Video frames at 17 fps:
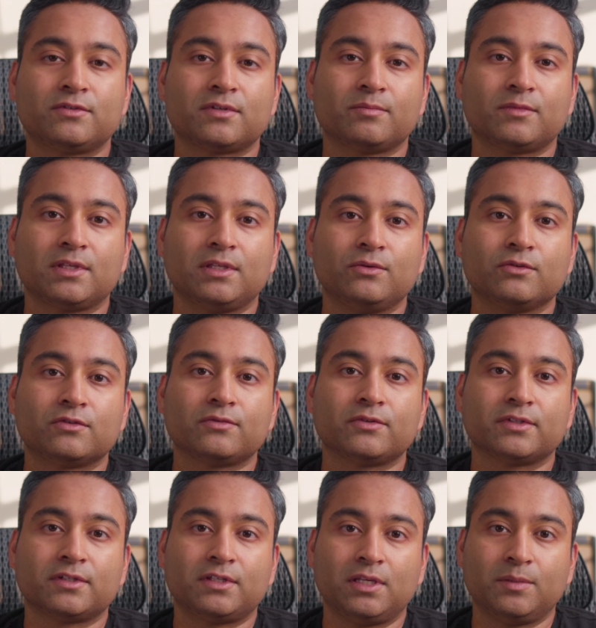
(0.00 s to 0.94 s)
something
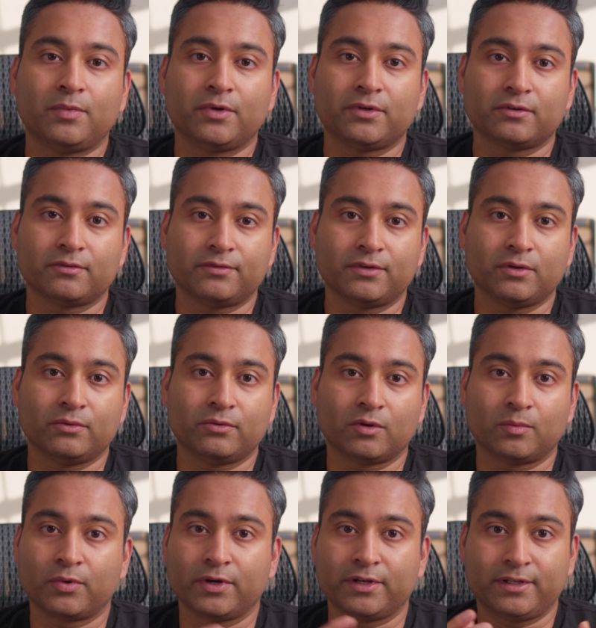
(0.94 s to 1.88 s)
useful to keep on your phone
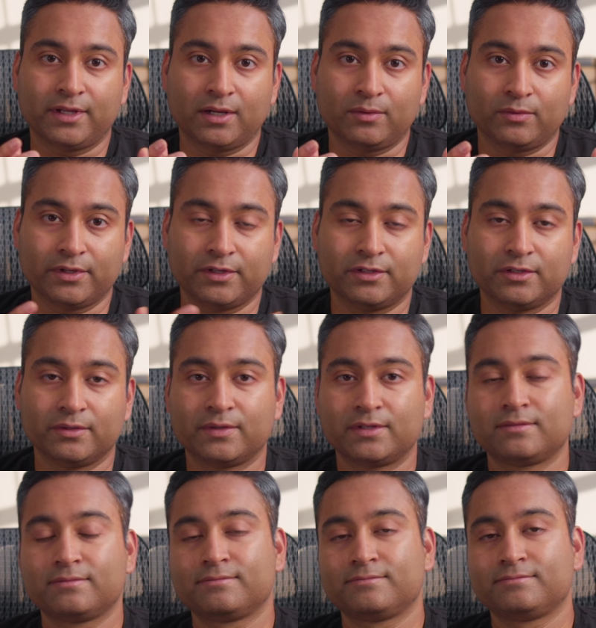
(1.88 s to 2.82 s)
or print out while you do
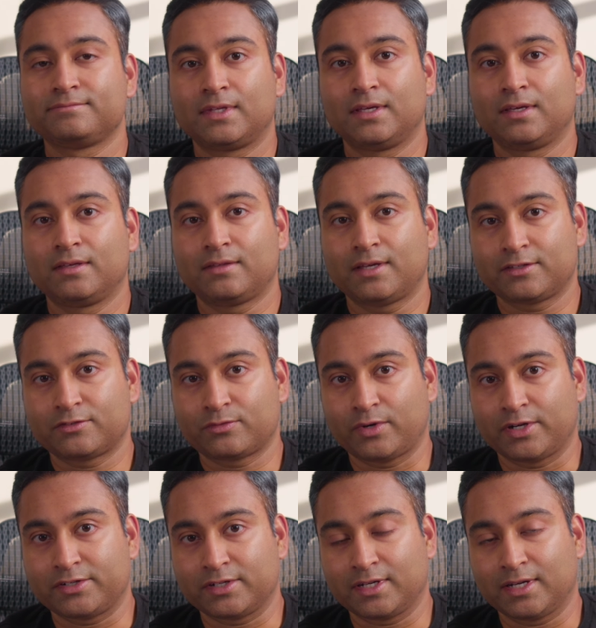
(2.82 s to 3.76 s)
it. Thanks
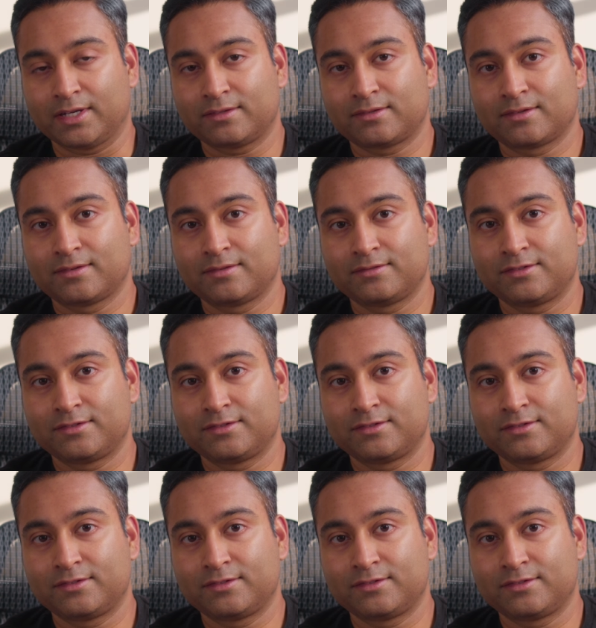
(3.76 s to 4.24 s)
for watching, guys.